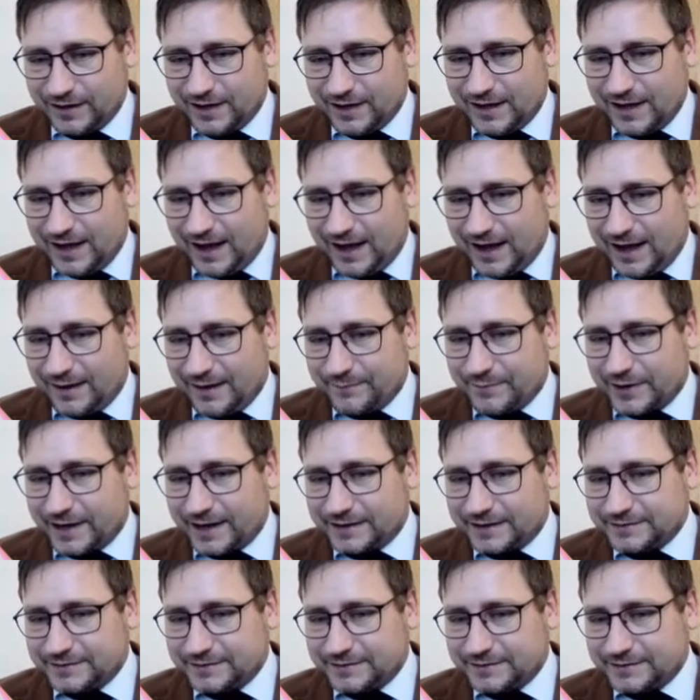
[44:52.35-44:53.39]
I'm
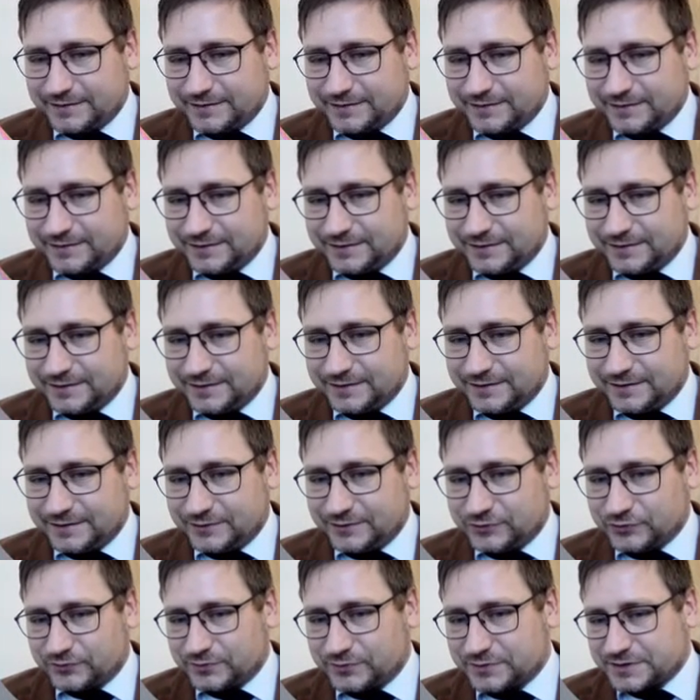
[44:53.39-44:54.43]
heading
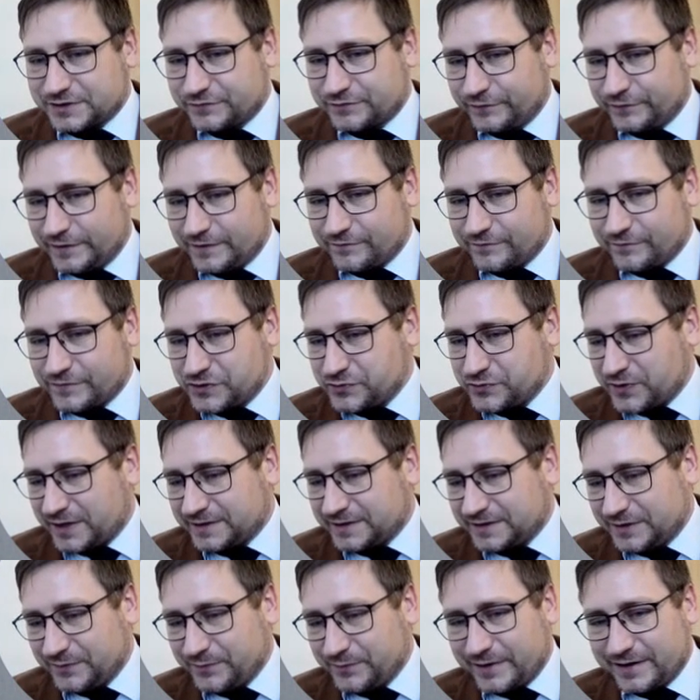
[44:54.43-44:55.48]
towards fifth grand
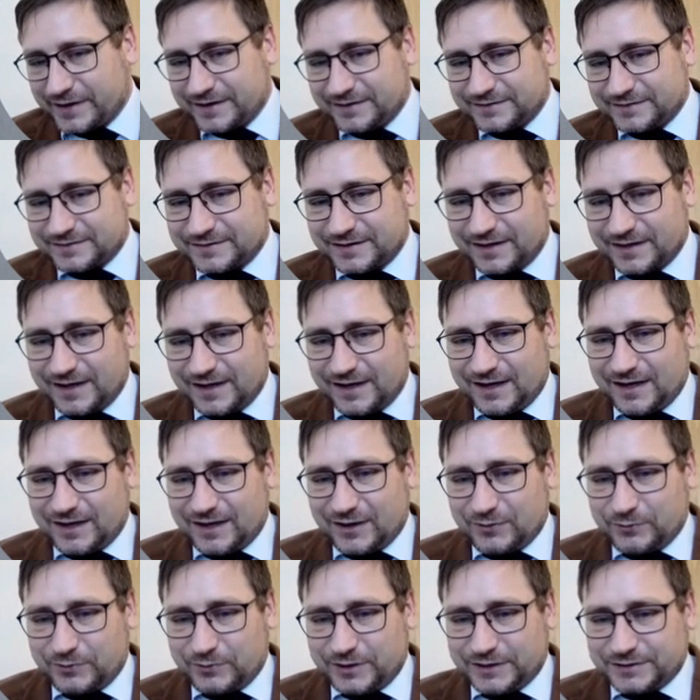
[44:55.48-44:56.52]
debate,
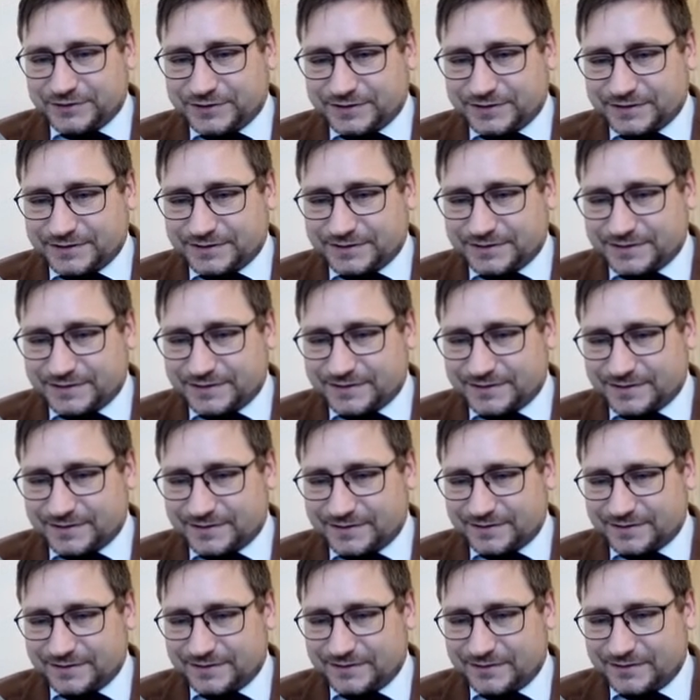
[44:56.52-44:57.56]
which is
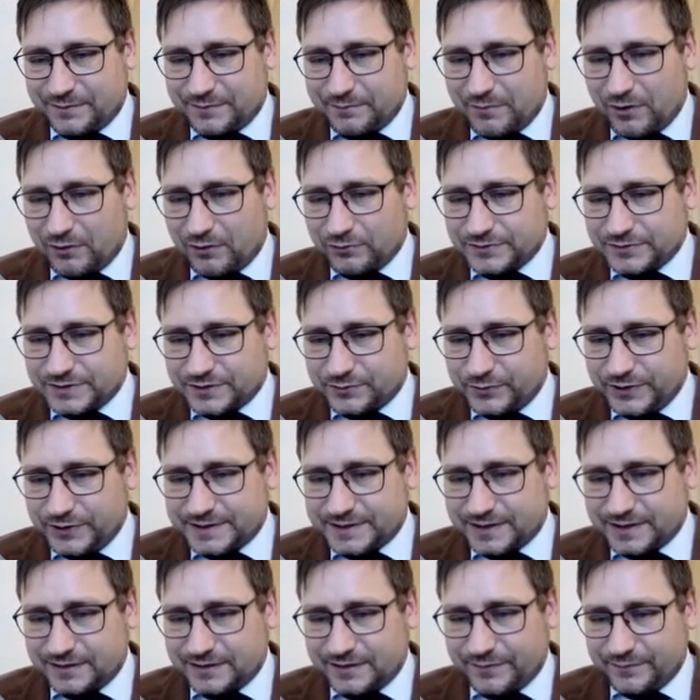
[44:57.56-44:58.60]
the most recent
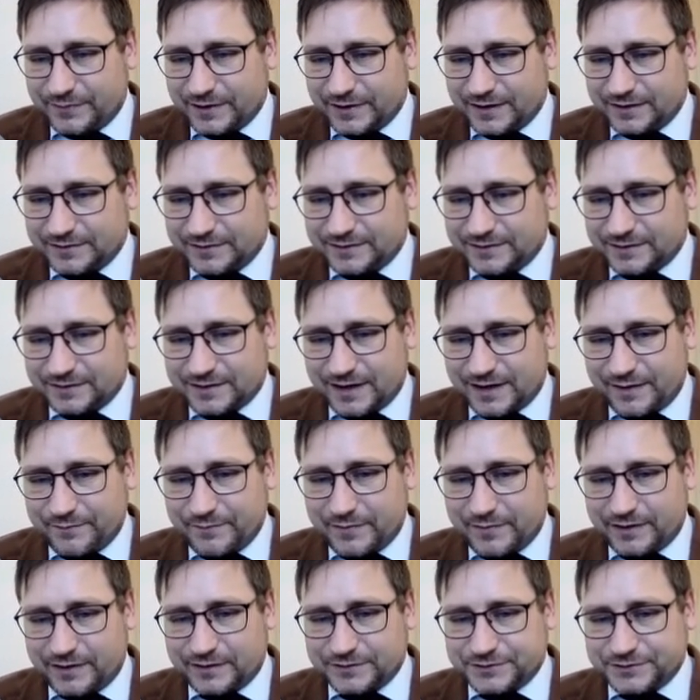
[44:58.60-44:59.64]
debate that
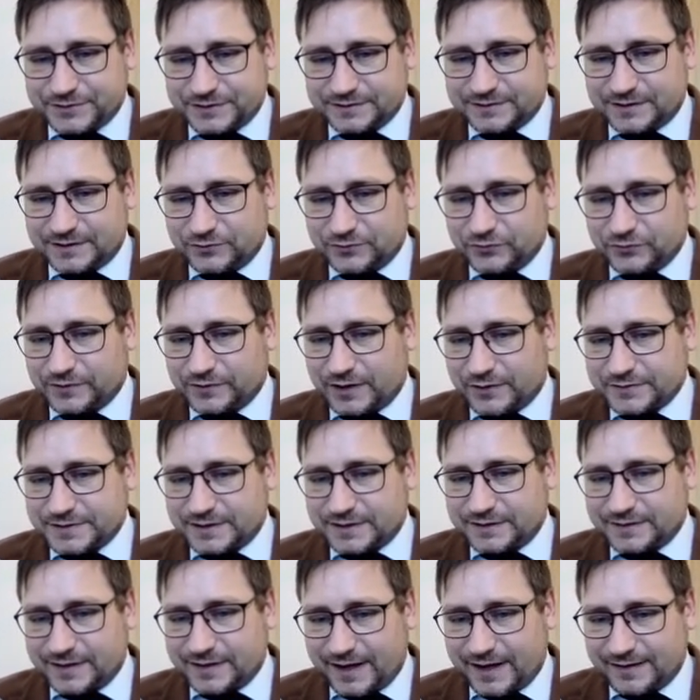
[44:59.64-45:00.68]
emerged in the
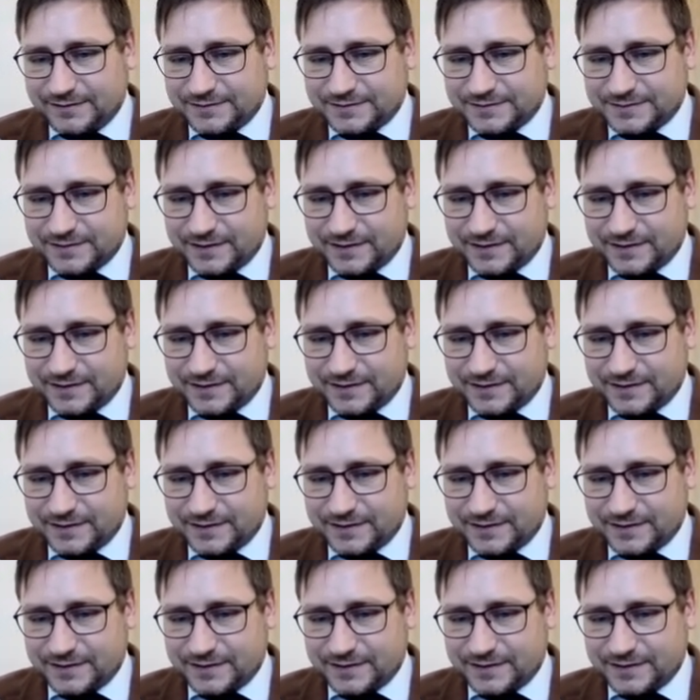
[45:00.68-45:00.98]
2010s